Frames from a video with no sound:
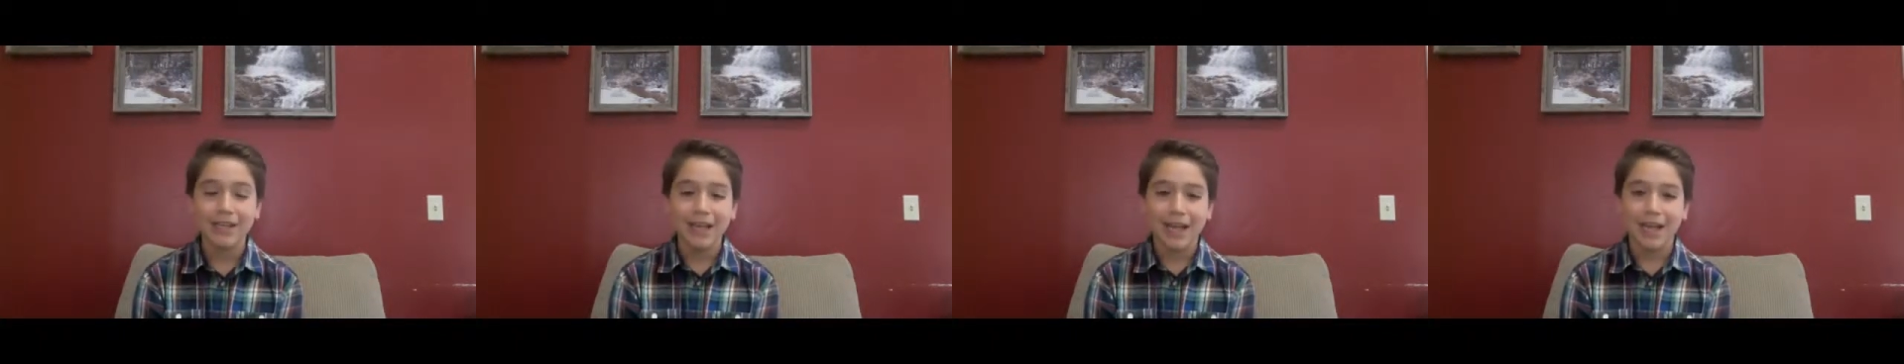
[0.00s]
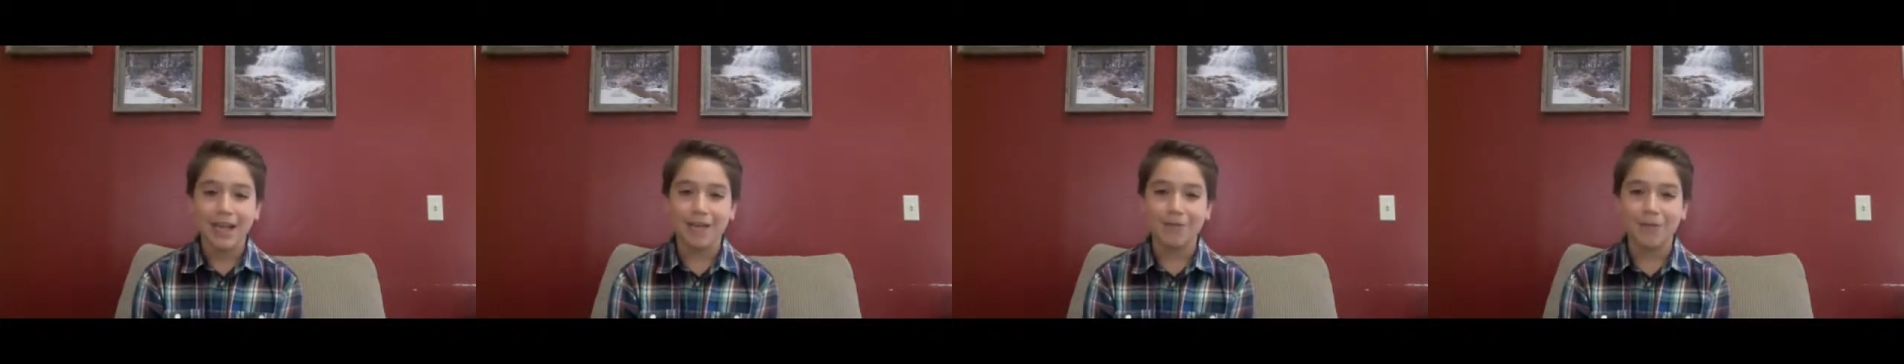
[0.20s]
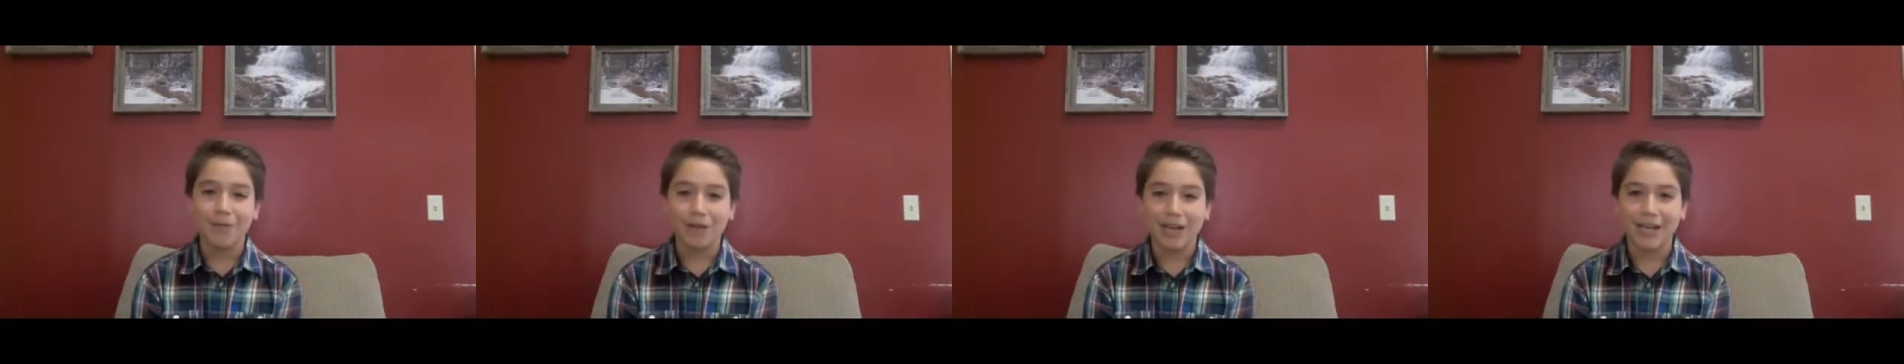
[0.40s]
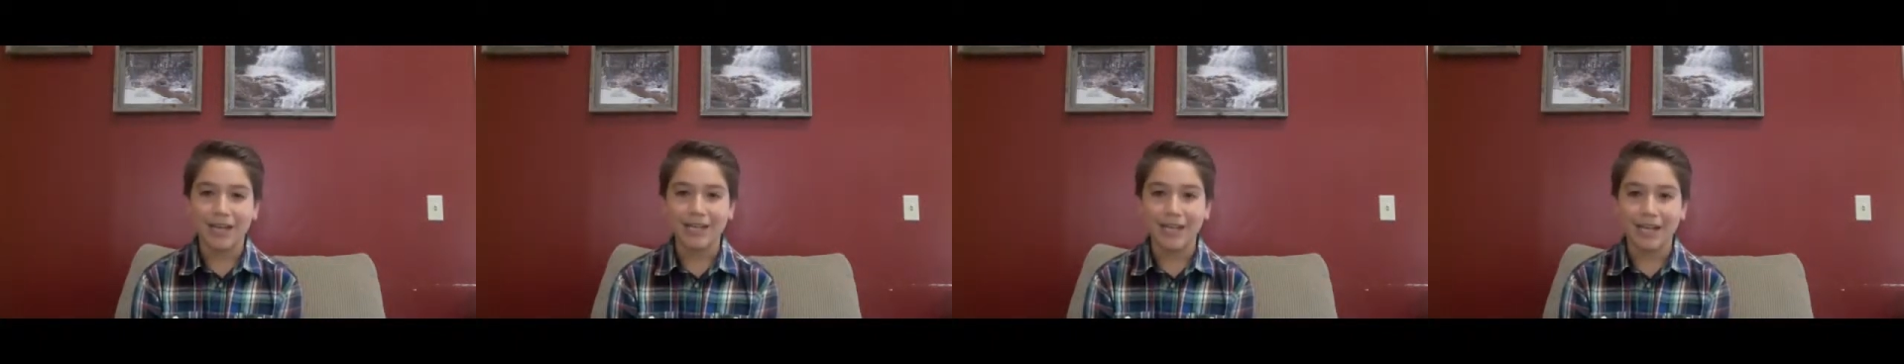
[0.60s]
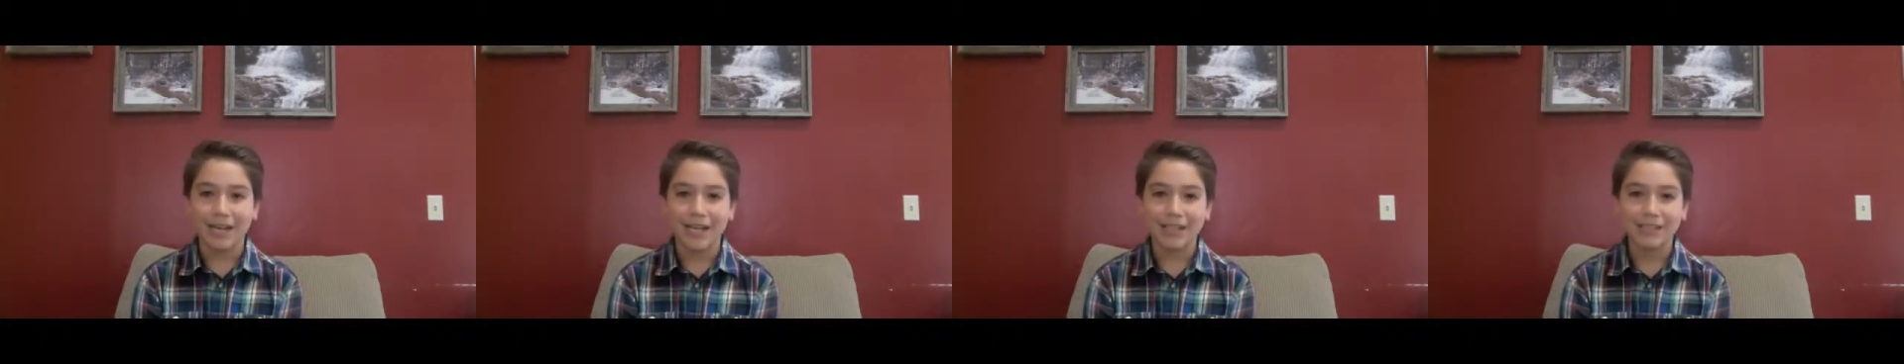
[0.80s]
And when I
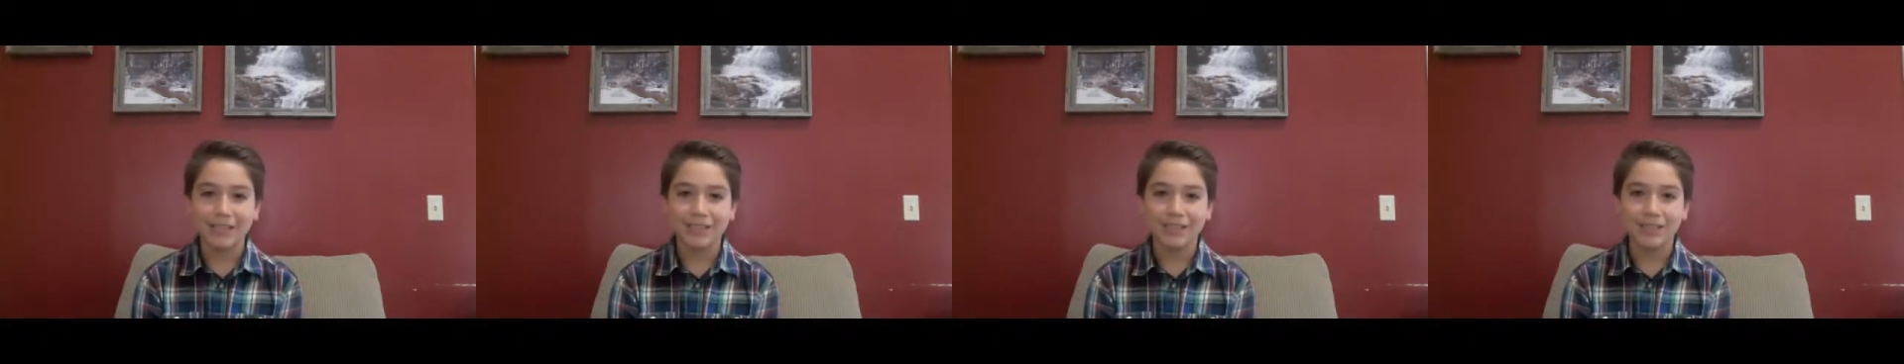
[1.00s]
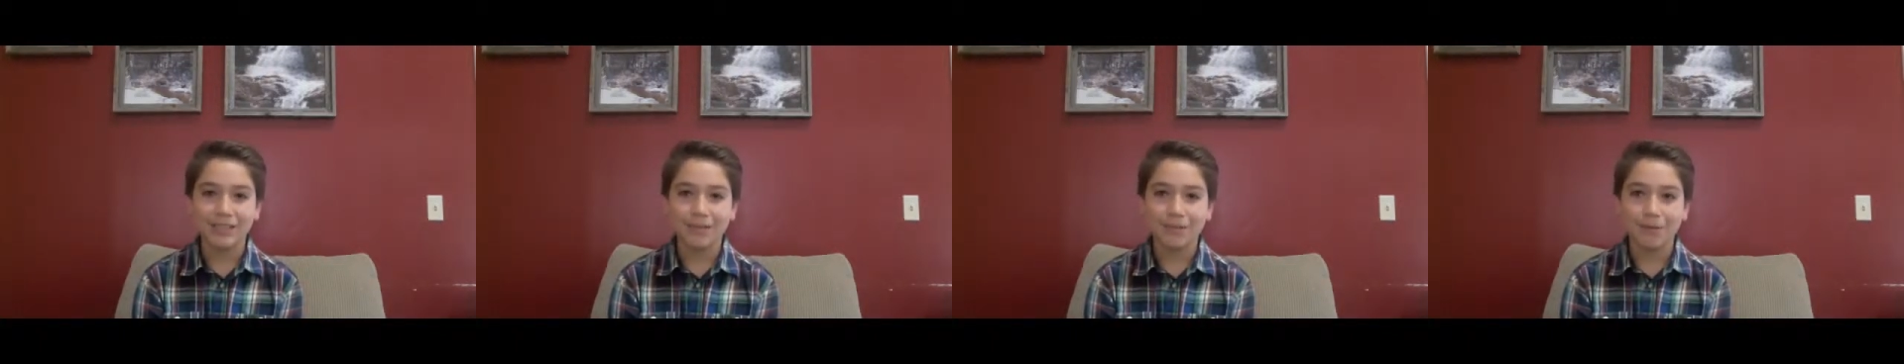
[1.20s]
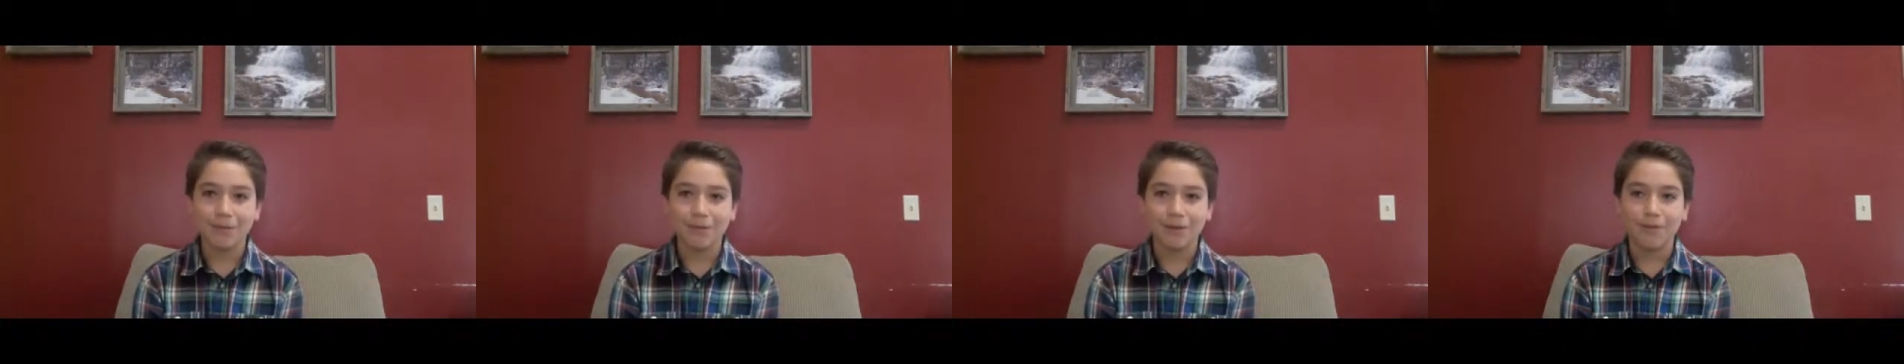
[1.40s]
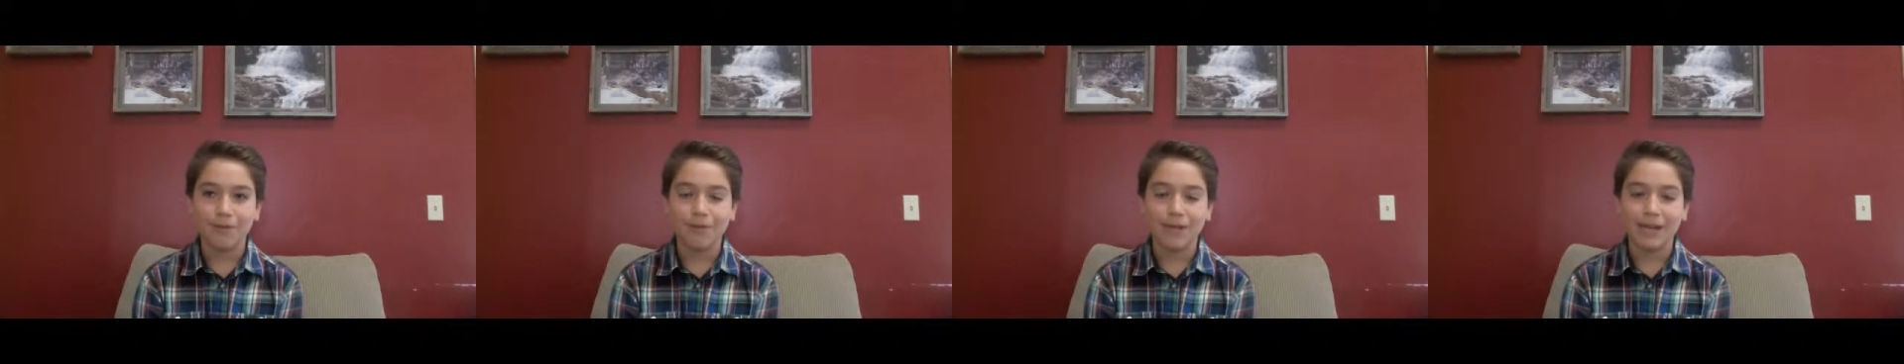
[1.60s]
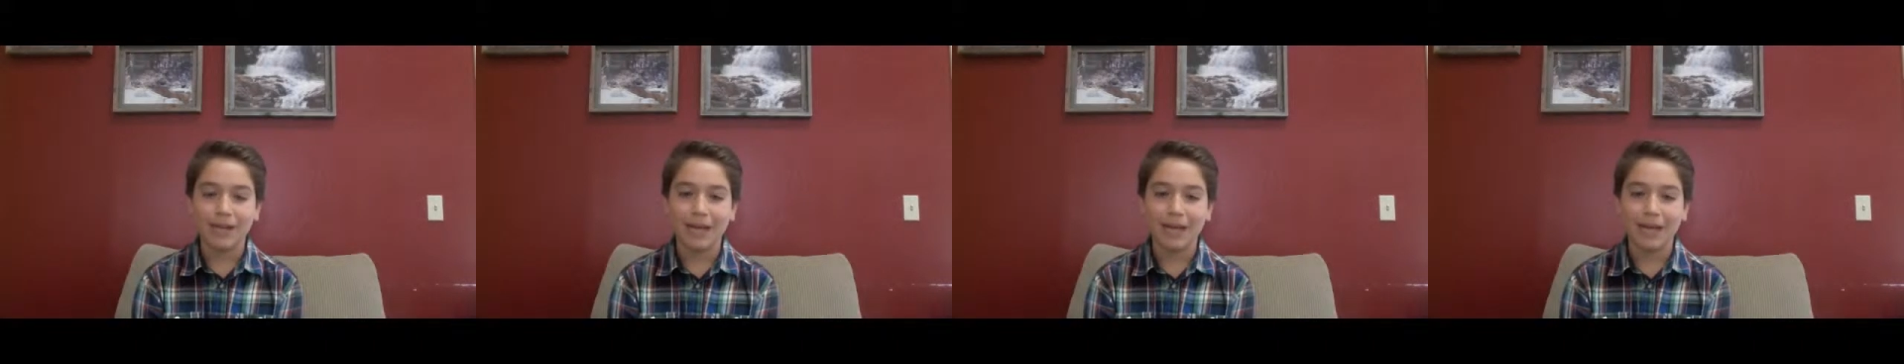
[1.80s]
dance, when